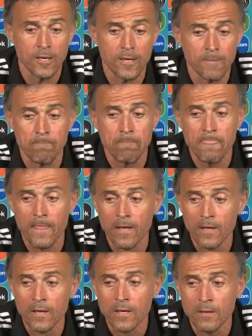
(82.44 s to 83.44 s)
Sarabia
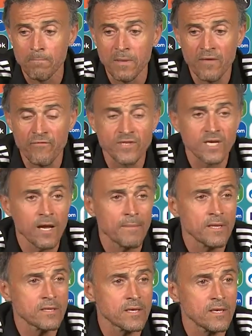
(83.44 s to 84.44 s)
isn't here
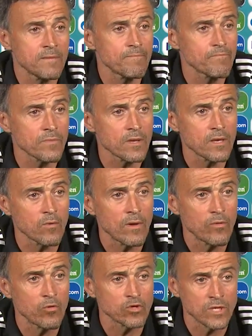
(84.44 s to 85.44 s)
with us. The rest of the
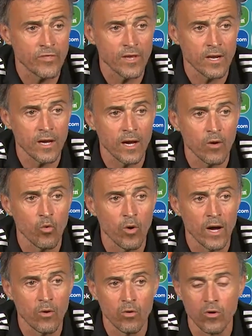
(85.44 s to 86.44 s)
team are
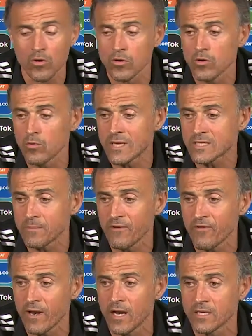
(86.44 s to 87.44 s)
in good shape
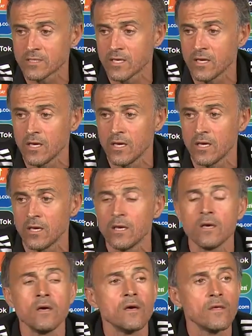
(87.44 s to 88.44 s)
physically
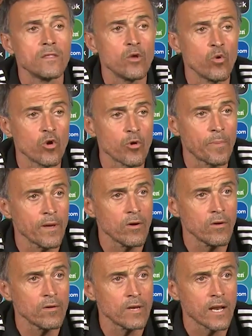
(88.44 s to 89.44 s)
when you
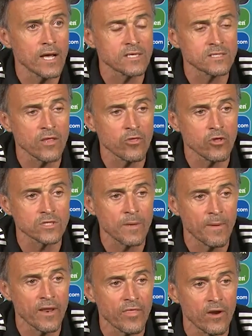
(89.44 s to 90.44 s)
are on the brink of
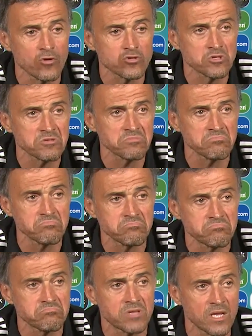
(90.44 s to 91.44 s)
playing a
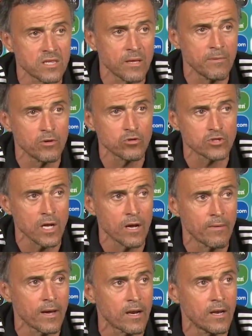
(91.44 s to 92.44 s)
semi
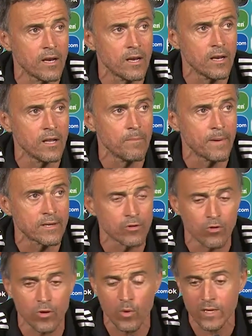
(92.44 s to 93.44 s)
final, tiredness
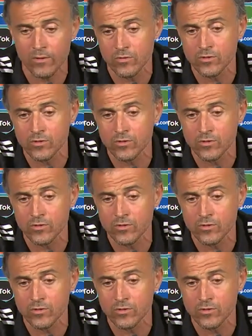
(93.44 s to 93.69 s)
disappears.